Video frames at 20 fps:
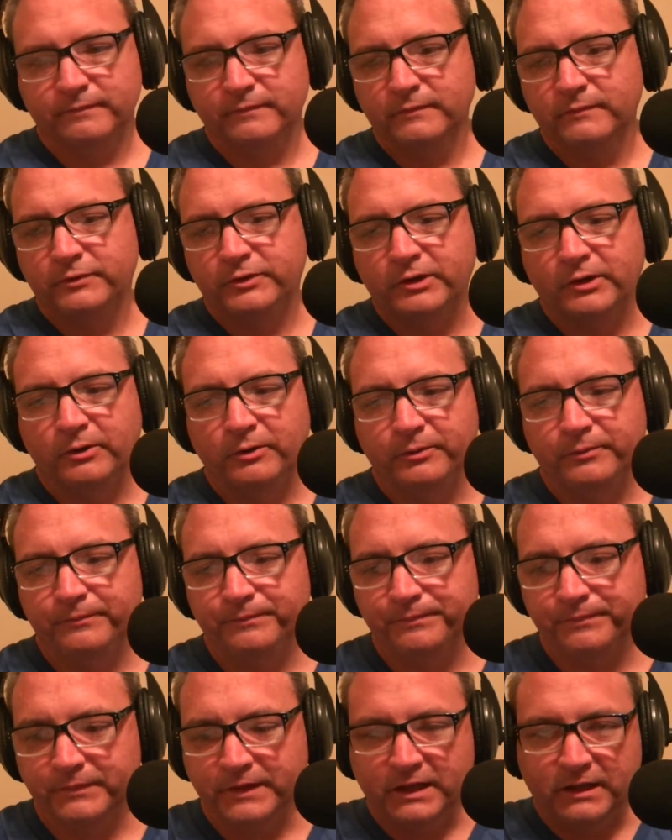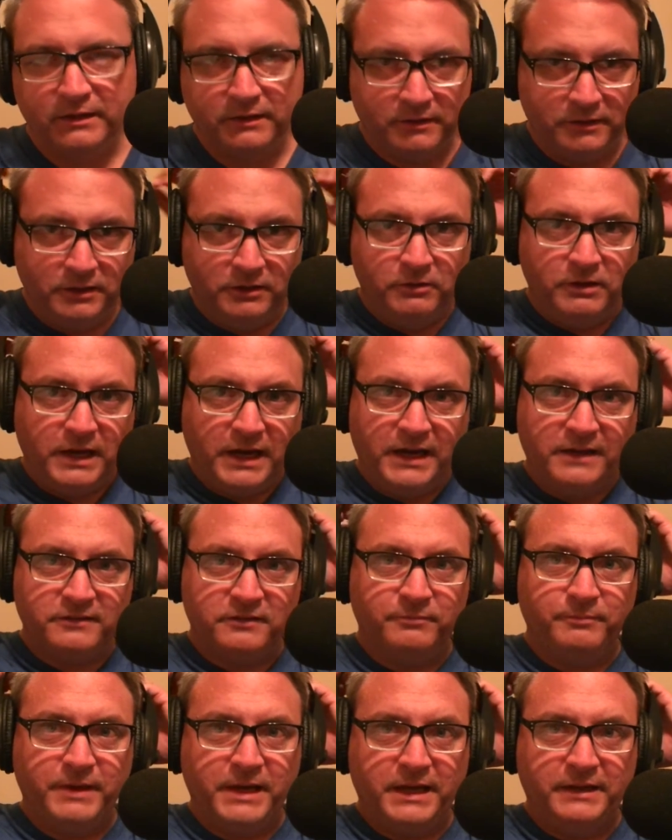So, you guys
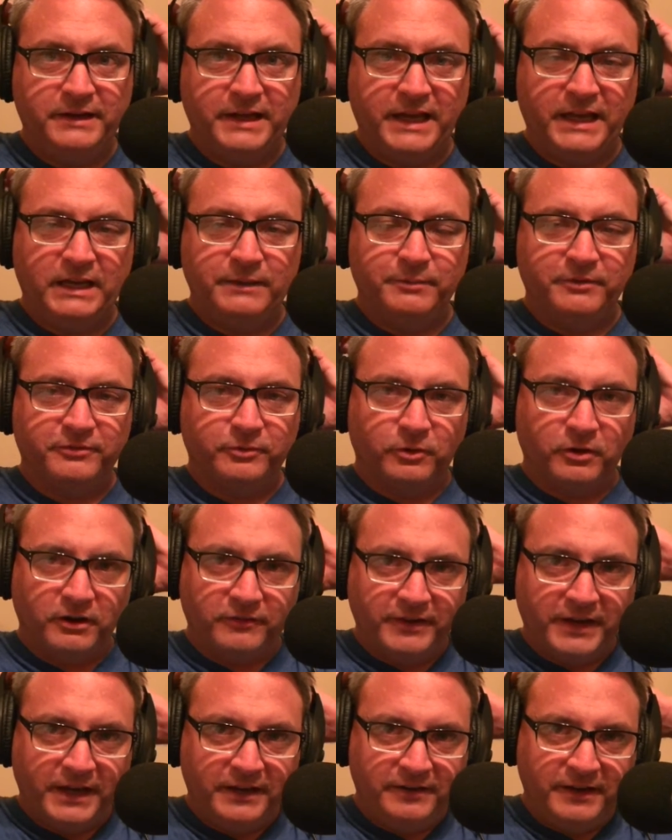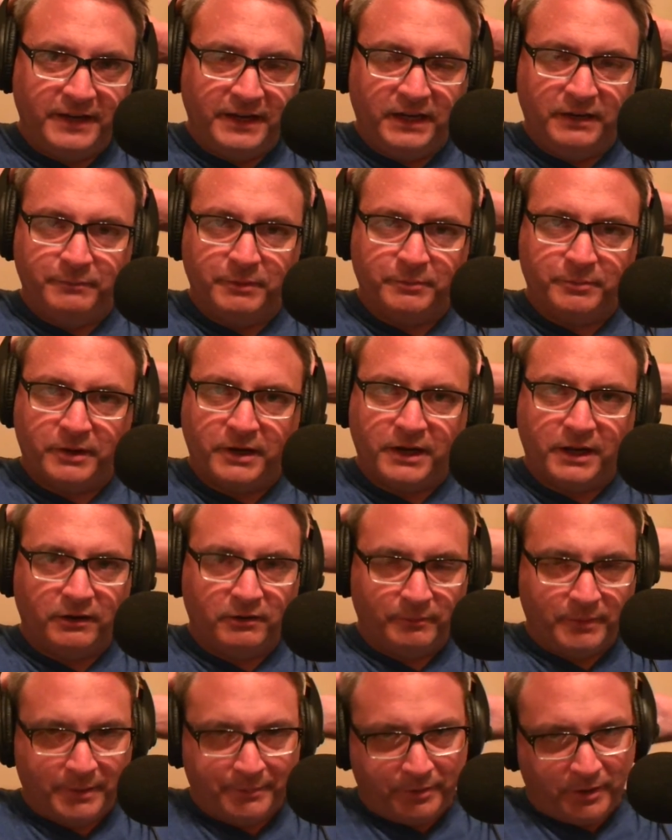have met Danny before. I've had Danny Bride
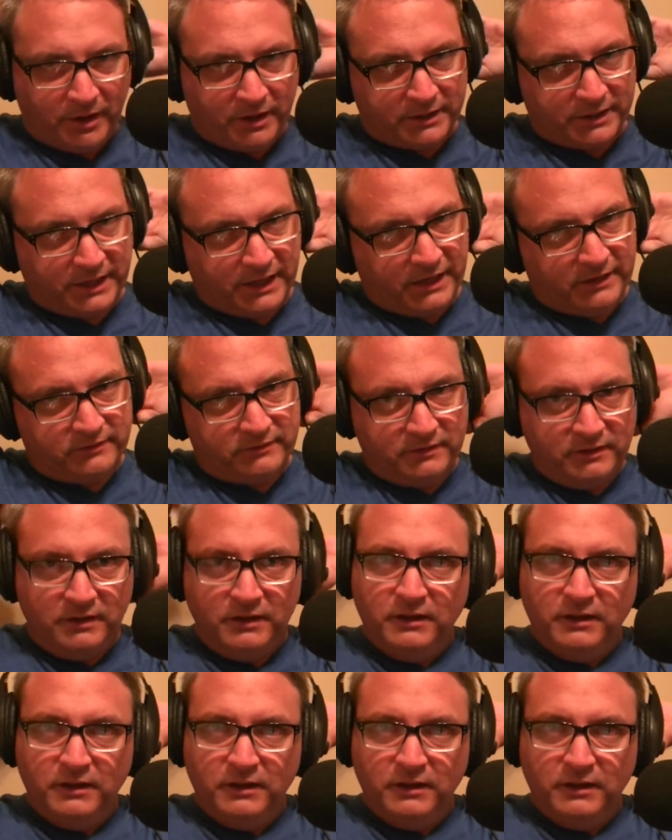on my podcast.